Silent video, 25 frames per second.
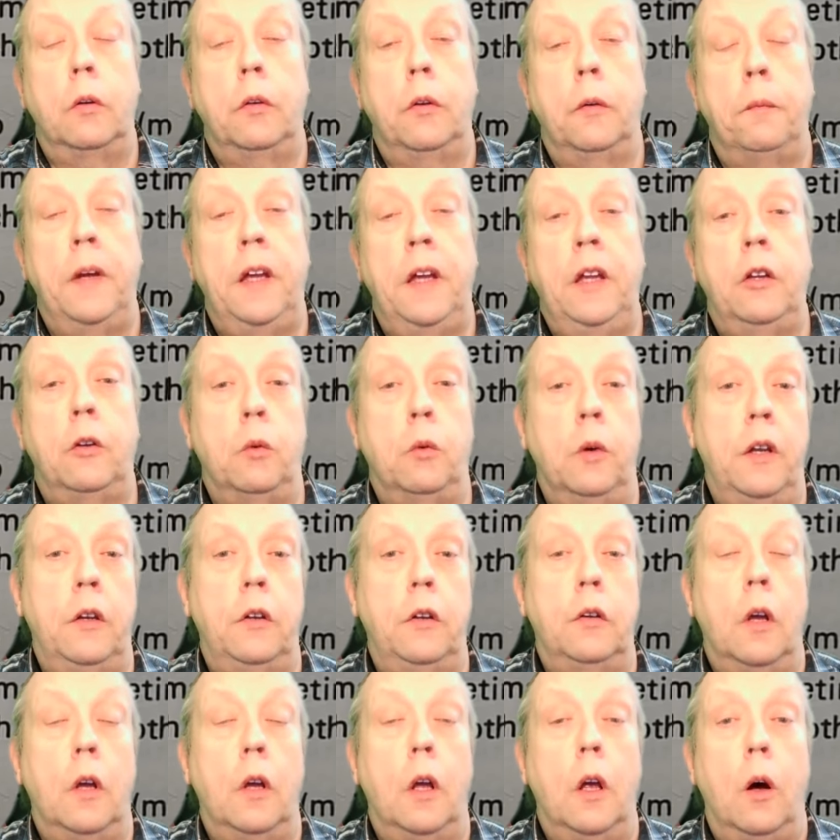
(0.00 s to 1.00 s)
the beat
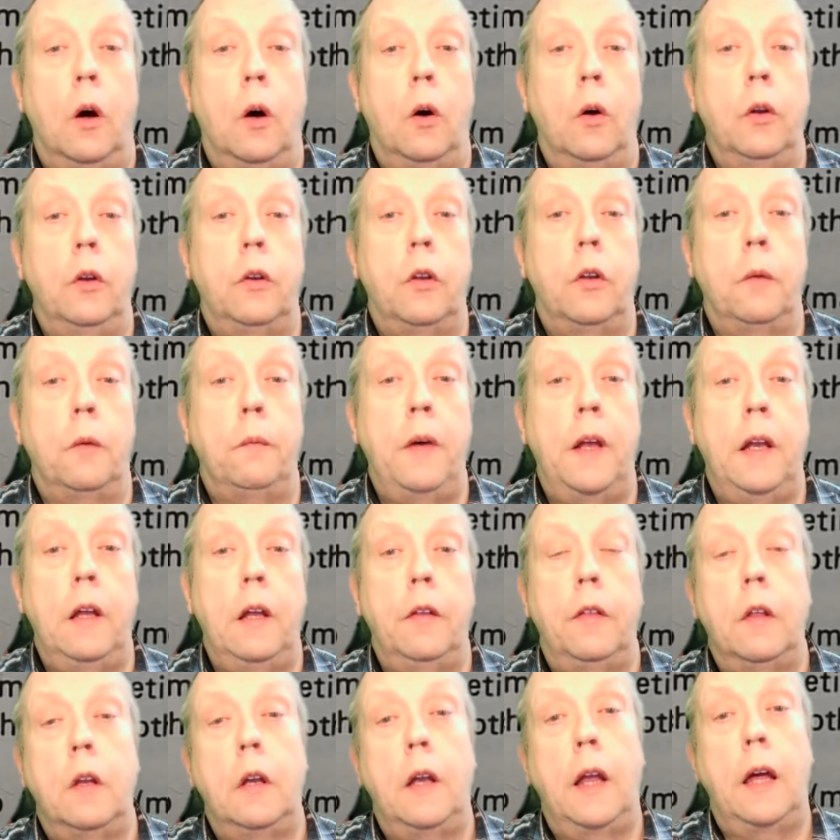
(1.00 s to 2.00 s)
switch, on so
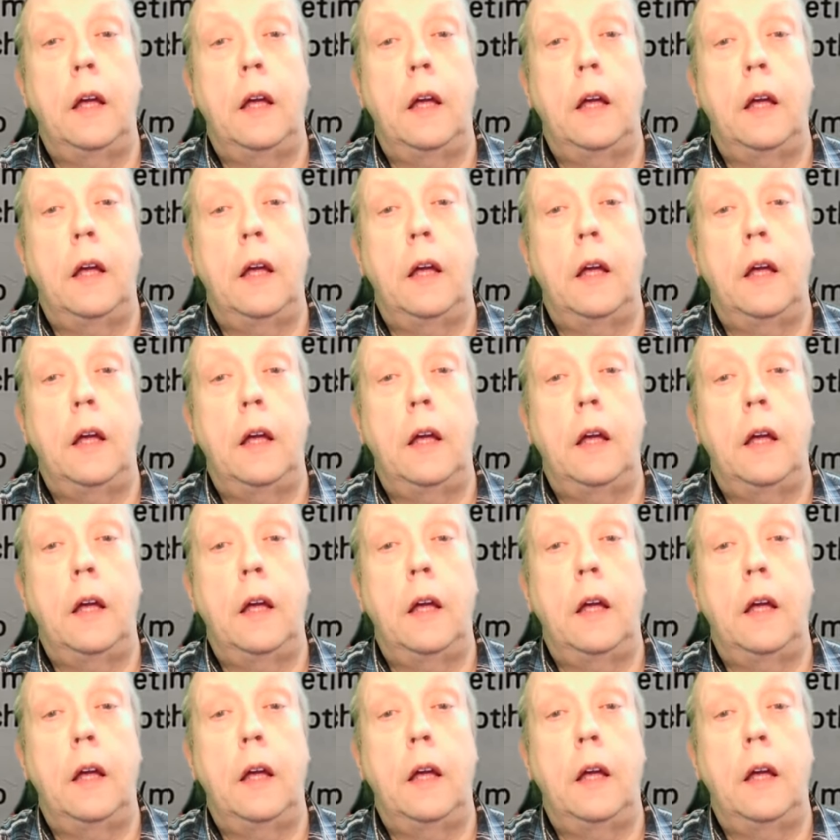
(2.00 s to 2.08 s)
many of the